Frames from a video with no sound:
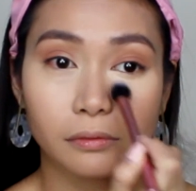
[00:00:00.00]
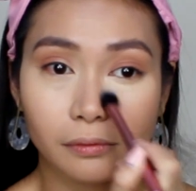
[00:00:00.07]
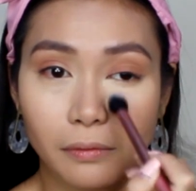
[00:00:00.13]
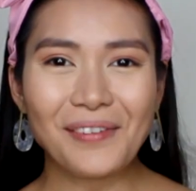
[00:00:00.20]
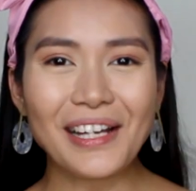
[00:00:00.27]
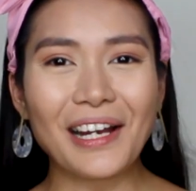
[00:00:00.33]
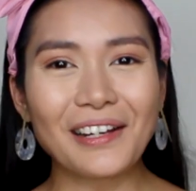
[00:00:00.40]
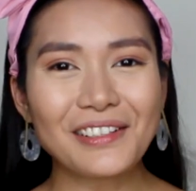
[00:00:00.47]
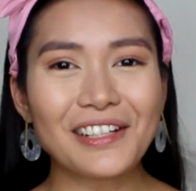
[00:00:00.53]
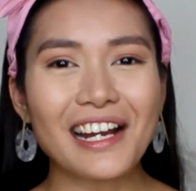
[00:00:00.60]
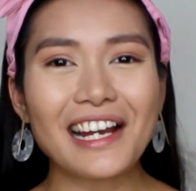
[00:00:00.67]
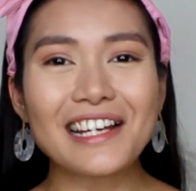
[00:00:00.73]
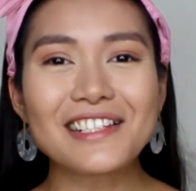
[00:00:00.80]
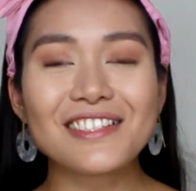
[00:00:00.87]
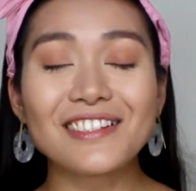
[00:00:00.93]
My under
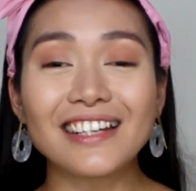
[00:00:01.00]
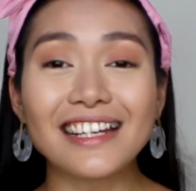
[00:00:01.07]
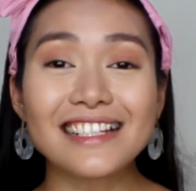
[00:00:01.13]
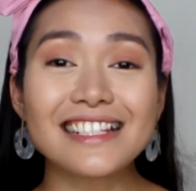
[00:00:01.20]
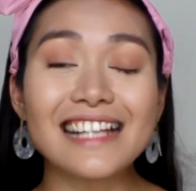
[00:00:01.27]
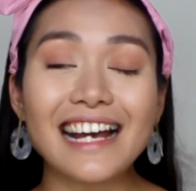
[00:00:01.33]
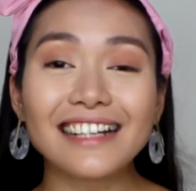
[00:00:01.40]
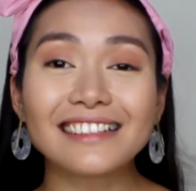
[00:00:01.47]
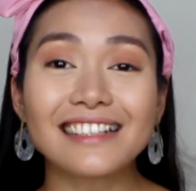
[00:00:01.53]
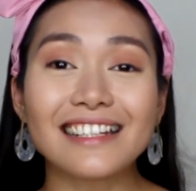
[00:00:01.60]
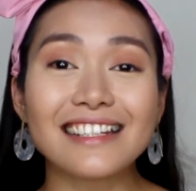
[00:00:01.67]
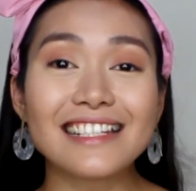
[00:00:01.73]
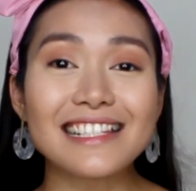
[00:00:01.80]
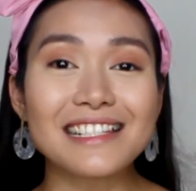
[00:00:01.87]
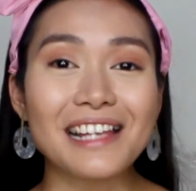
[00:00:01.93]
eyes look exactly
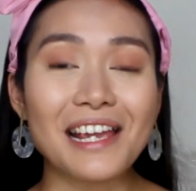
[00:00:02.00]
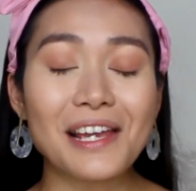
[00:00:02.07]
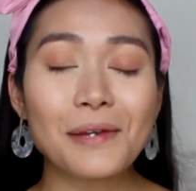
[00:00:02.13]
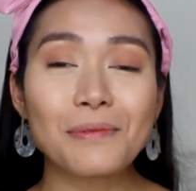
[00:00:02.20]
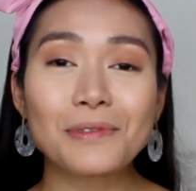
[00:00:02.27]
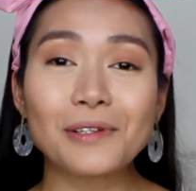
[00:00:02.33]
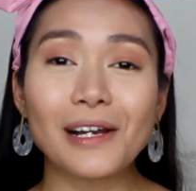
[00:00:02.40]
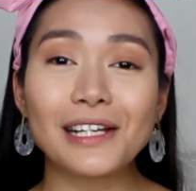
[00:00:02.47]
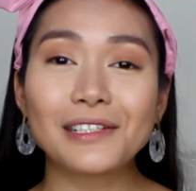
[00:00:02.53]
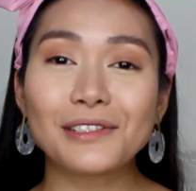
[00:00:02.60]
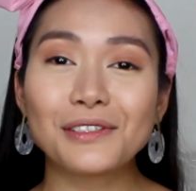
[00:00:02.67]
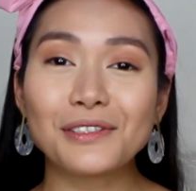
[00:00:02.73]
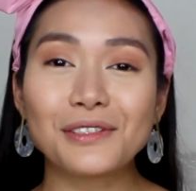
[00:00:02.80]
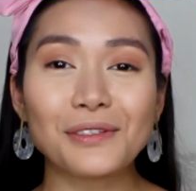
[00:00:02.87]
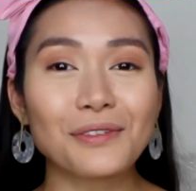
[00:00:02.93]
the same, so I
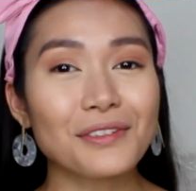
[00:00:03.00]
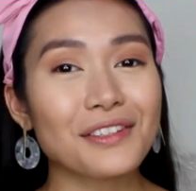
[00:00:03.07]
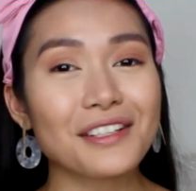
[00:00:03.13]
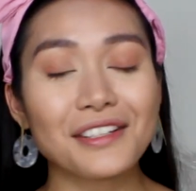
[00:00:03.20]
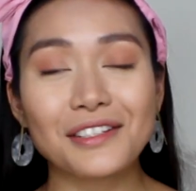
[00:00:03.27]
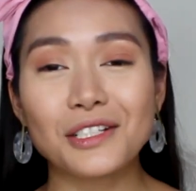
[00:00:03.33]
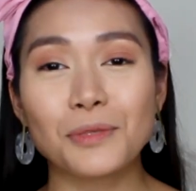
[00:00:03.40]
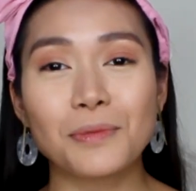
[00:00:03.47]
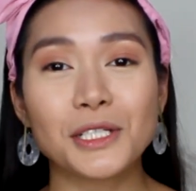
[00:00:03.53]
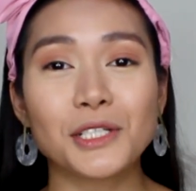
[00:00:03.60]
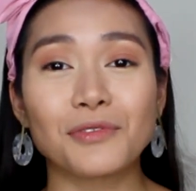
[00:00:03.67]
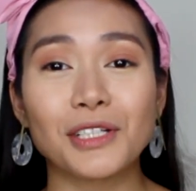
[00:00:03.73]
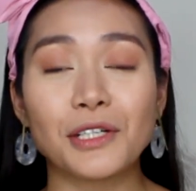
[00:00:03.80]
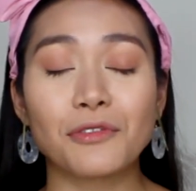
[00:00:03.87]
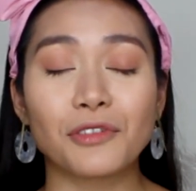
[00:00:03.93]
don't think there's much
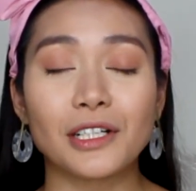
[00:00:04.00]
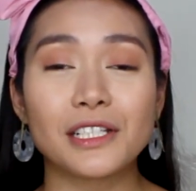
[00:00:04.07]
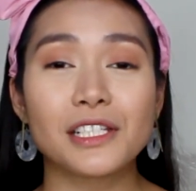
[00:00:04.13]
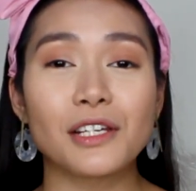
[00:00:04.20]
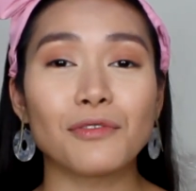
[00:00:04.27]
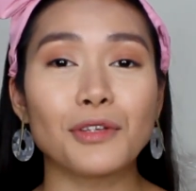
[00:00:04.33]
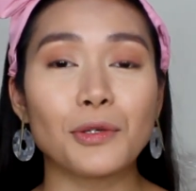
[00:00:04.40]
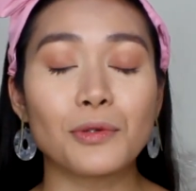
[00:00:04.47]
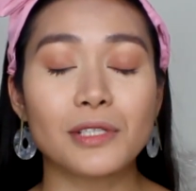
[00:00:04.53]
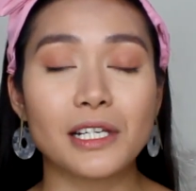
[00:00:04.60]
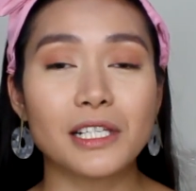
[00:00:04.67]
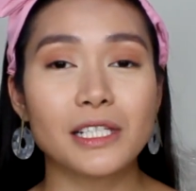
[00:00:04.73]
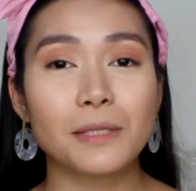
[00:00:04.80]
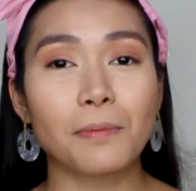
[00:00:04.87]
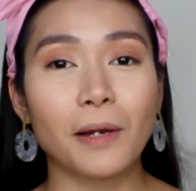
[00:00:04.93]
of a difference if you use
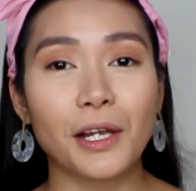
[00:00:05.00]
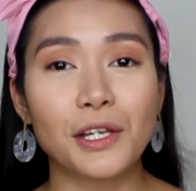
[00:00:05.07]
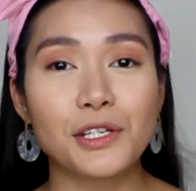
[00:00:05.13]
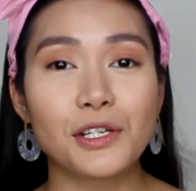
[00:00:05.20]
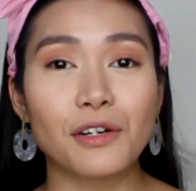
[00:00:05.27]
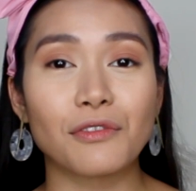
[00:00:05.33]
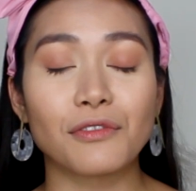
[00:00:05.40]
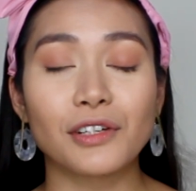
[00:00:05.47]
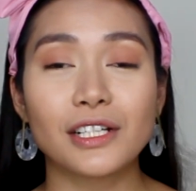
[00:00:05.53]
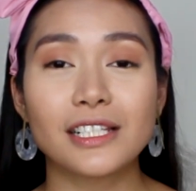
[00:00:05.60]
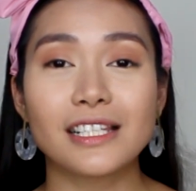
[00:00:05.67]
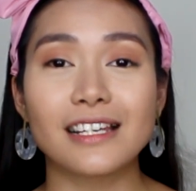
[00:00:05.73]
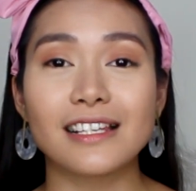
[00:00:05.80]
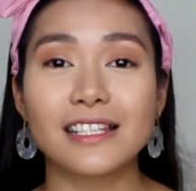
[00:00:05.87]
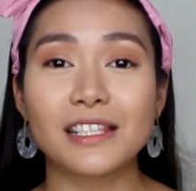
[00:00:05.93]
a sponge
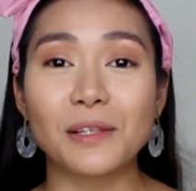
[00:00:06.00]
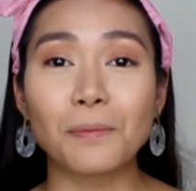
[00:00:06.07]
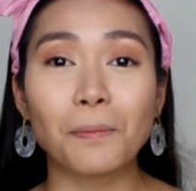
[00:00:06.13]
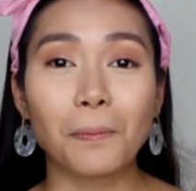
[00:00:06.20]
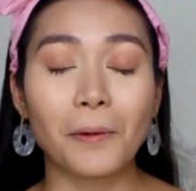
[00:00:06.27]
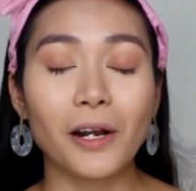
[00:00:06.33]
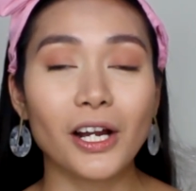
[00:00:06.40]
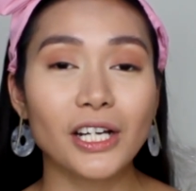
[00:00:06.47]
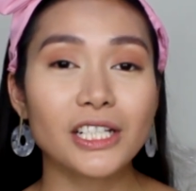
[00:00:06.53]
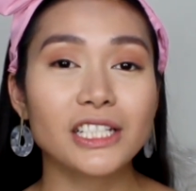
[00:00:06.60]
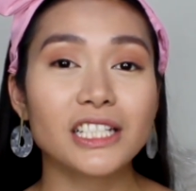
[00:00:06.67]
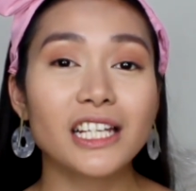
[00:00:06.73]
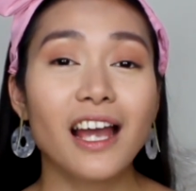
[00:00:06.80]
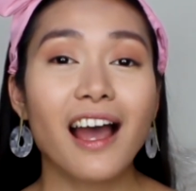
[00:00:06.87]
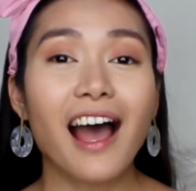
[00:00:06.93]
versus the
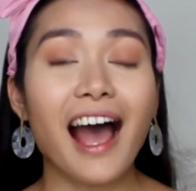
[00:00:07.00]
brush.